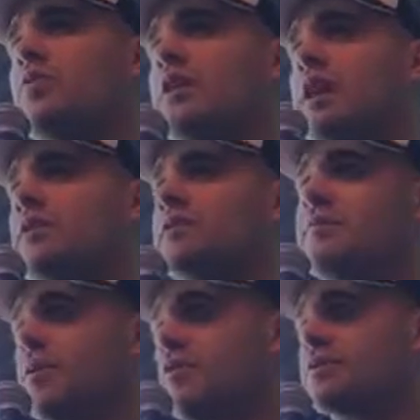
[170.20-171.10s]
yeah, the
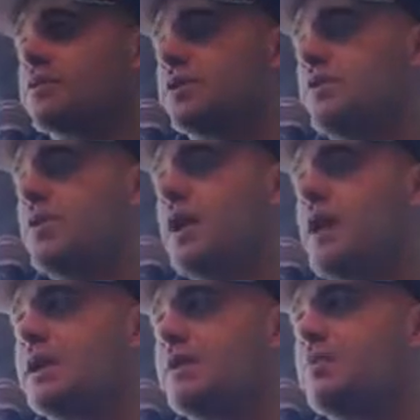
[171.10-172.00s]
boat was a little bit
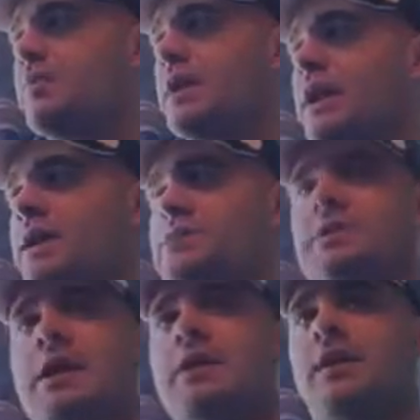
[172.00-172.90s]
rocky, but Boeheim
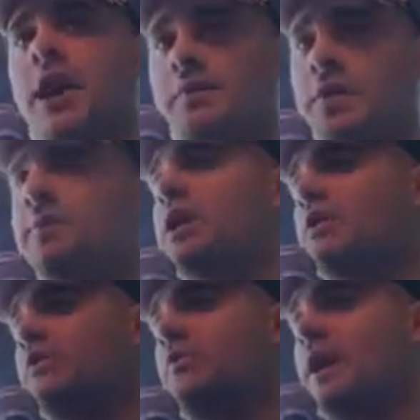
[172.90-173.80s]
said, I'm going to be
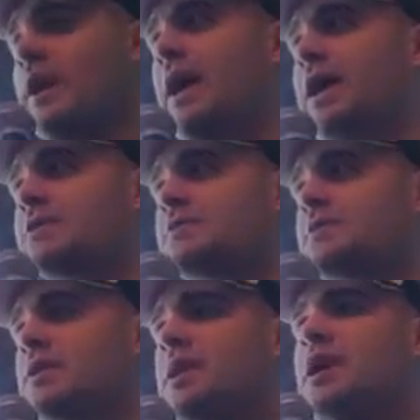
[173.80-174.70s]
here for my
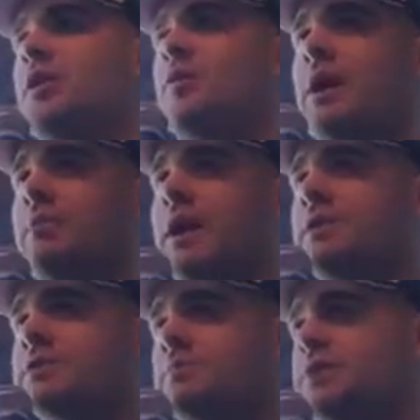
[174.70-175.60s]
guys. Ron
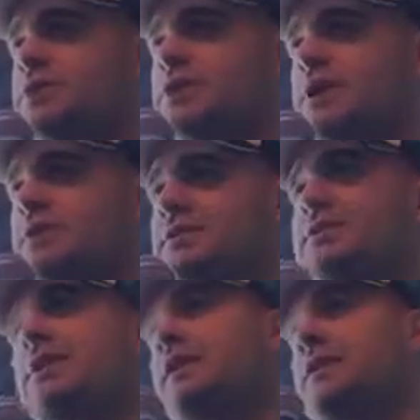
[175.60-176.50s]
Patterson, BJ Johnson
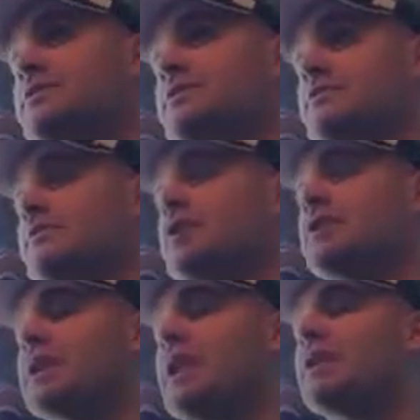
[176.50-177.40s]
said, that's good
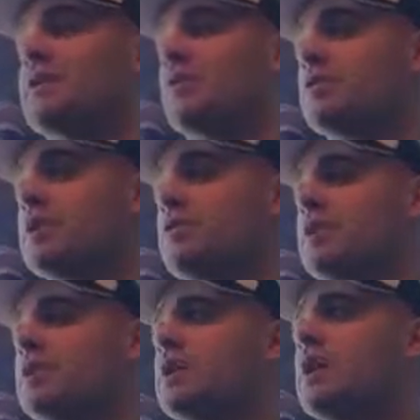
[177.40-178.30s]
and dandy, we're
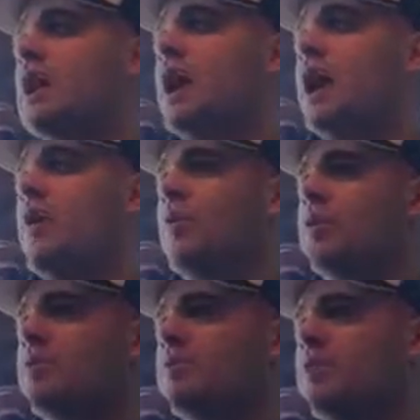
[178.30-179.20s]
leaving.
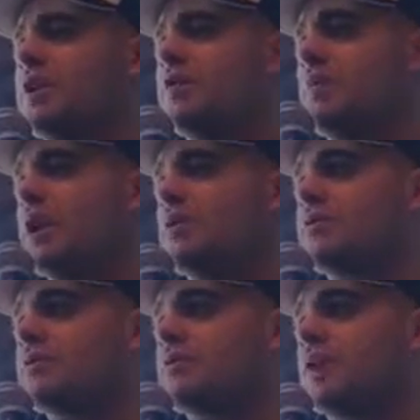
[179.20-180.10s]
What do you think
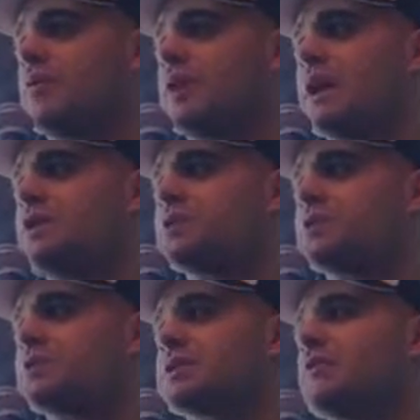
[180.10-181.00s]
about their reaction? Because